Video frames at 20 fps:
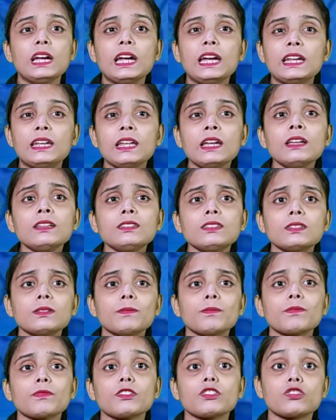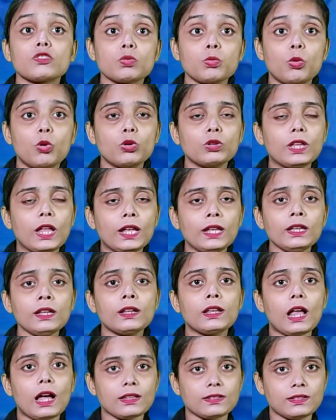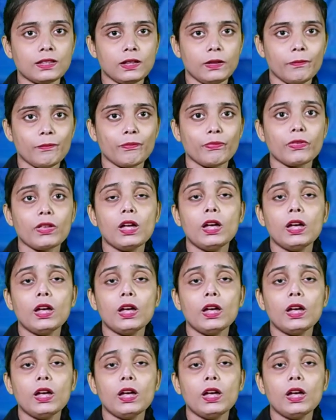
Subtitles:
It is smooth and glassy